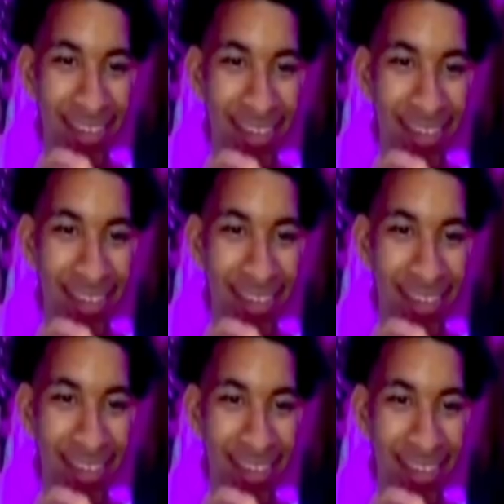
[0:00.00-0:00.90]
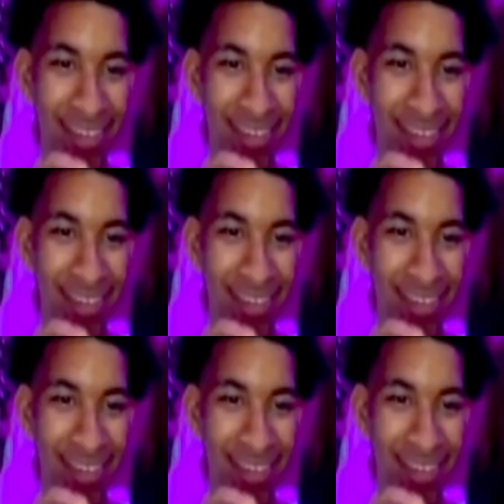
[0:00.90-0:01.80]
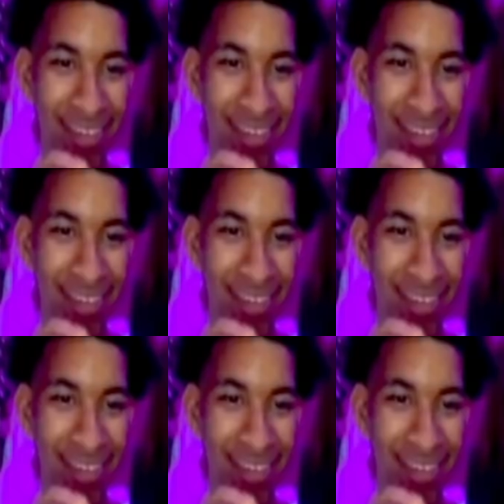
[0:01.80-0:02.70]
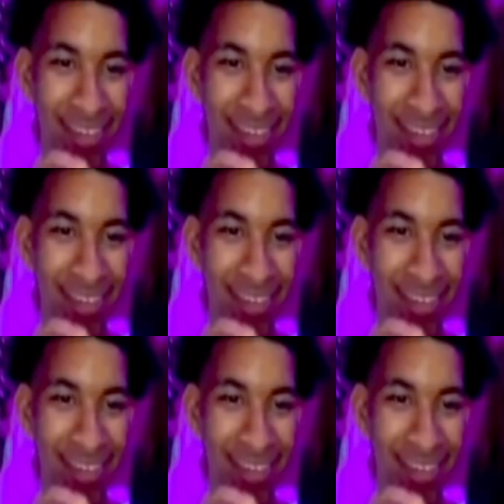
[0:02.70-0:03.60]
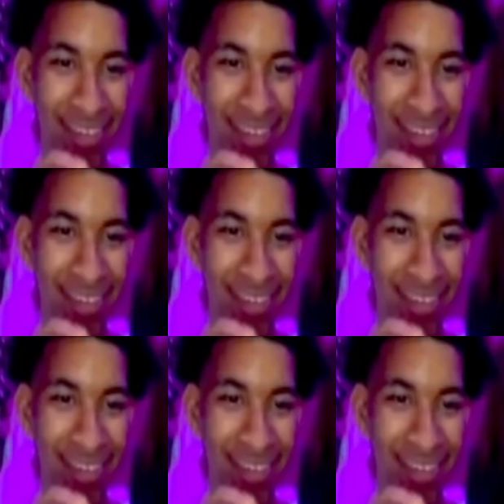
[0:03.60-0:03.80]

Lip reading: The person shown says nothing.